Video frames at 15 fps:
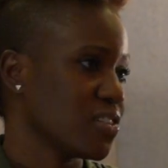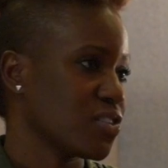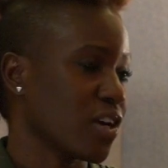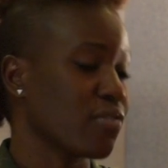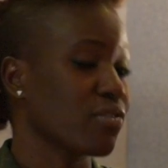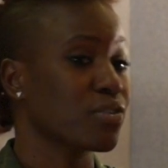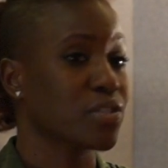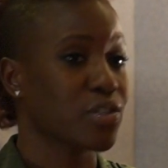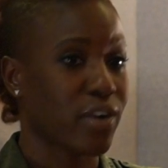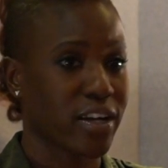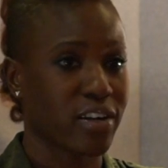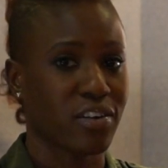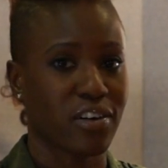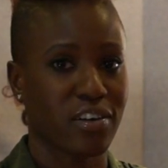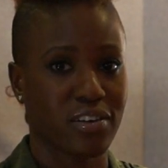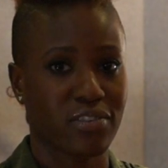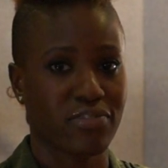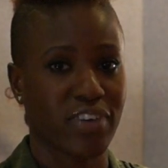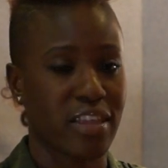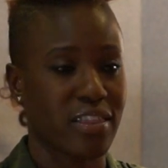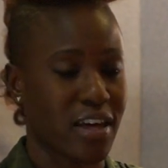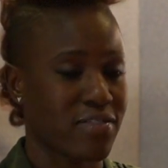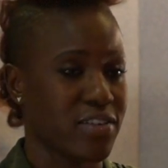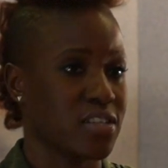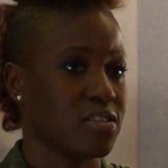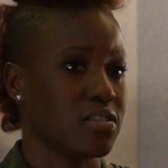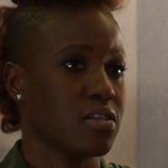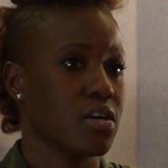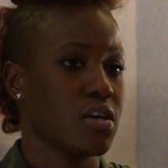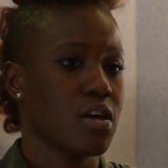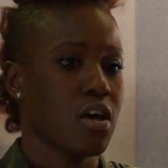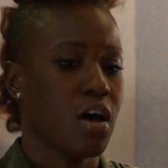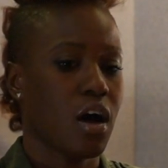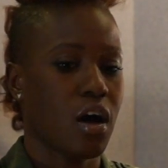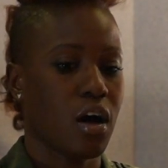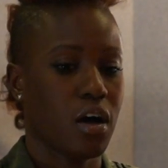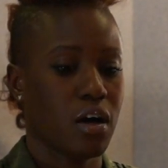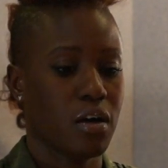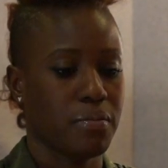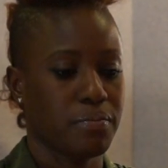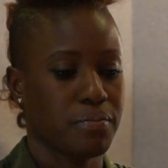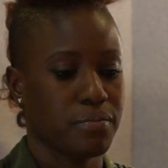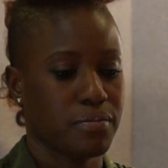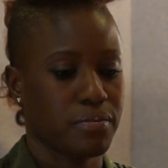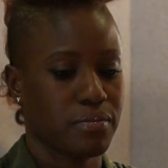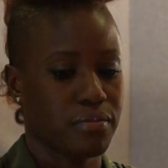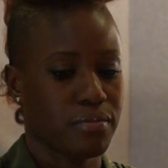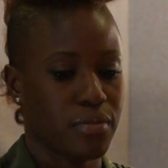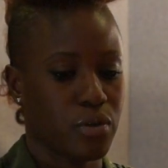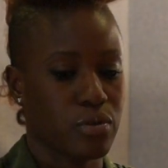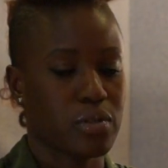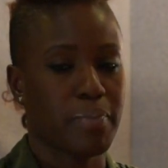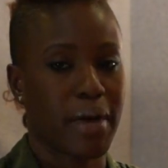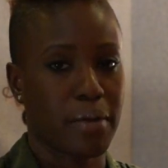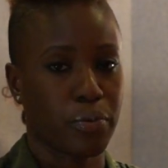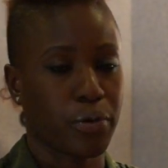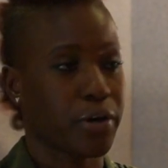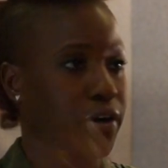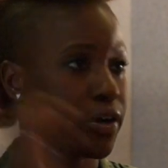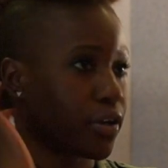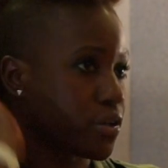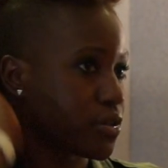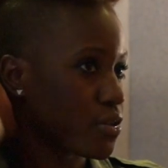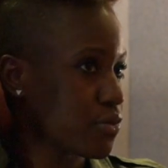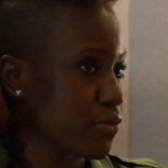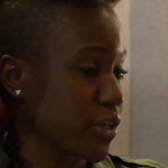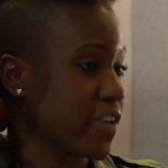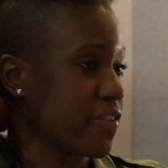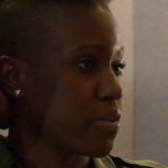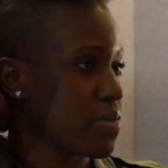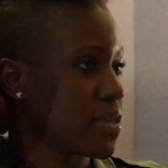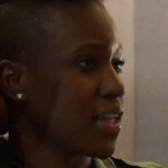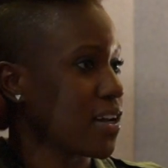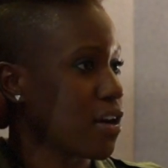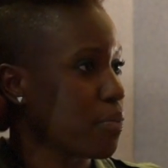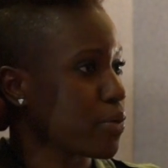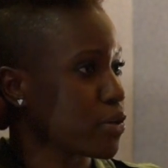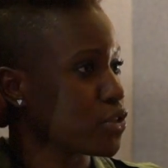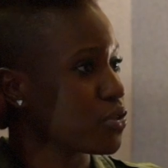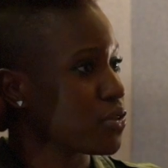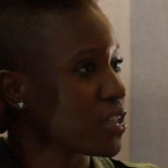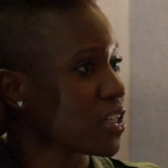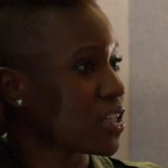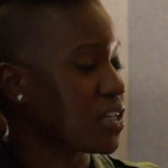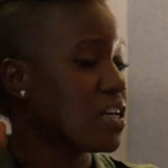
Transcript: So I really credit her, Faith Evans, um, who's a bad boy artist, for giving me that opportunity.